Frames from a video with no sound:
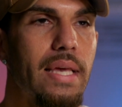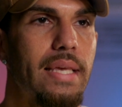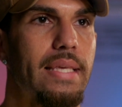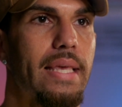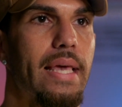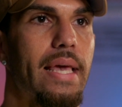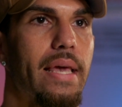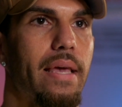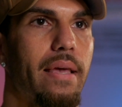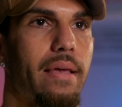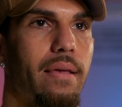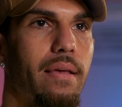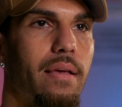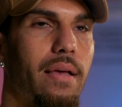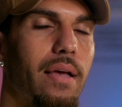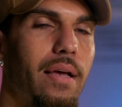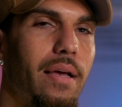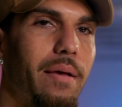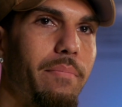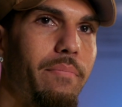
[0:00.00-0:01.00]
Yeah,
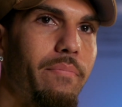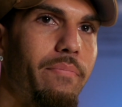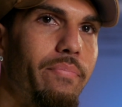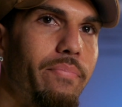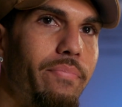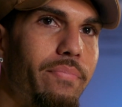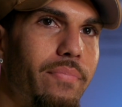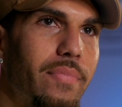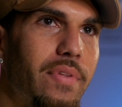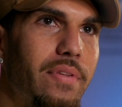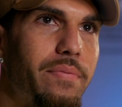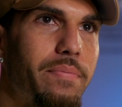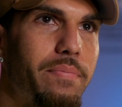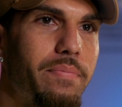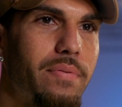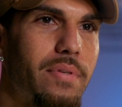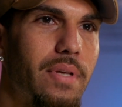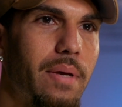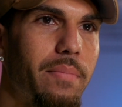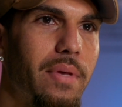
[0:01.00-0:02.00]
it's
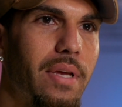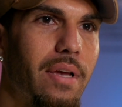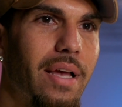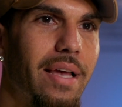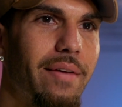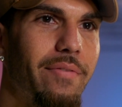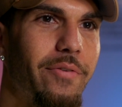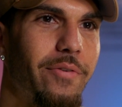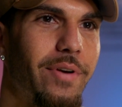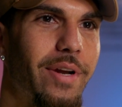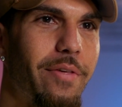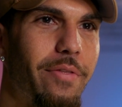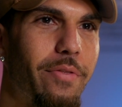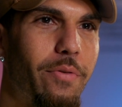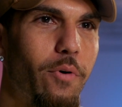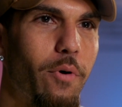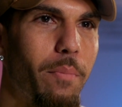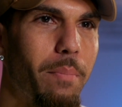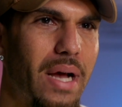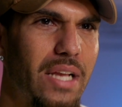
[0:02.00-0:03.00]
something I haven't really
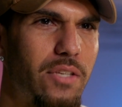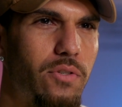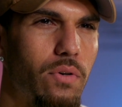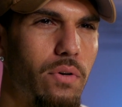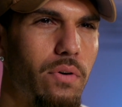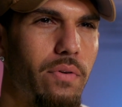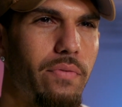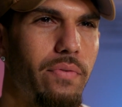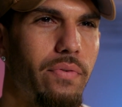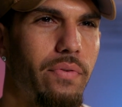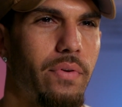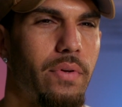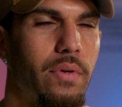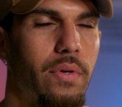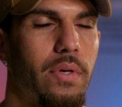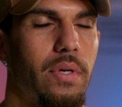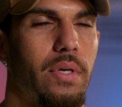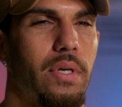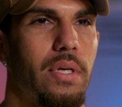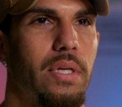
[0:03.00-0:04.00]
thought much of
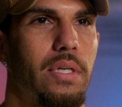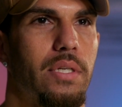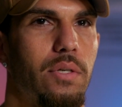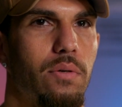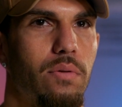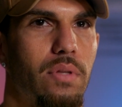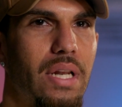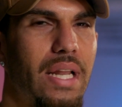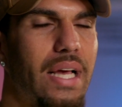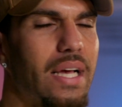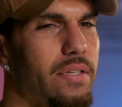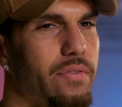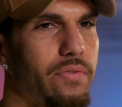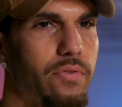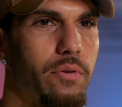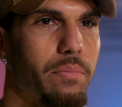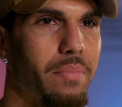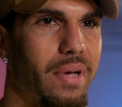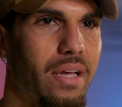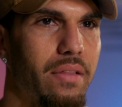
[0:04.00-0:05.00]
until the last
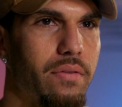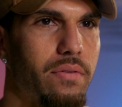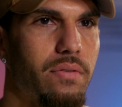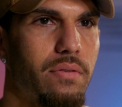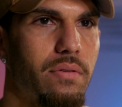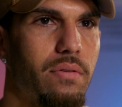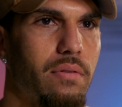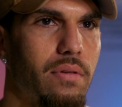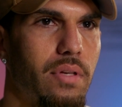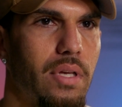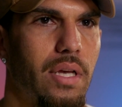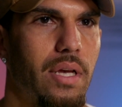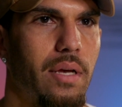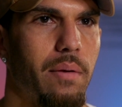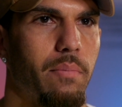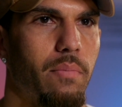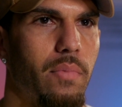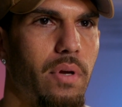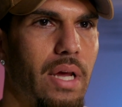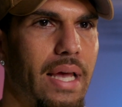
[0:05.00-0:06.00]
few months,
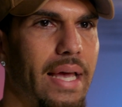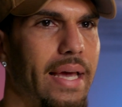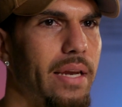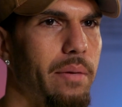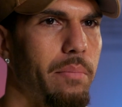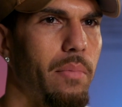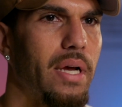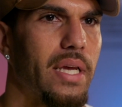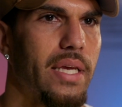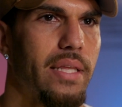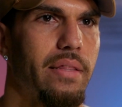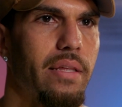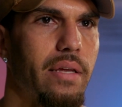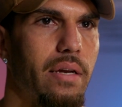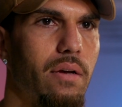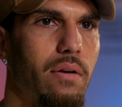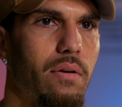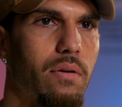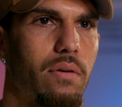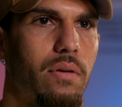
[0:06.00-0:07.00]
when I had in my head
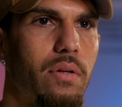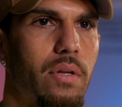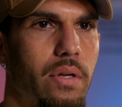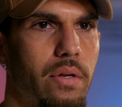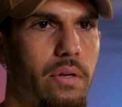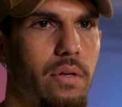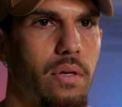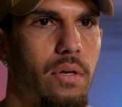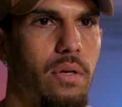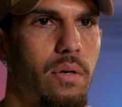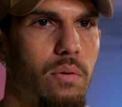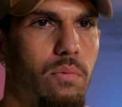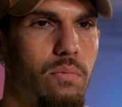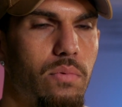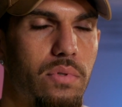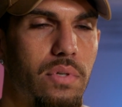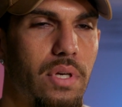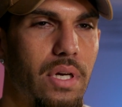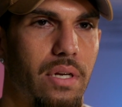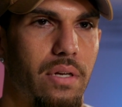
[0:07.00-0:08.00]
that I
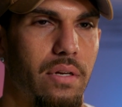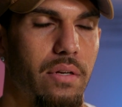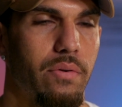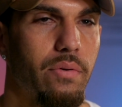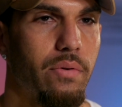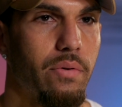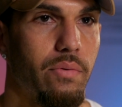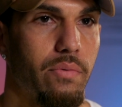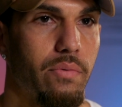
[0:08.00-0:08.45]
was going to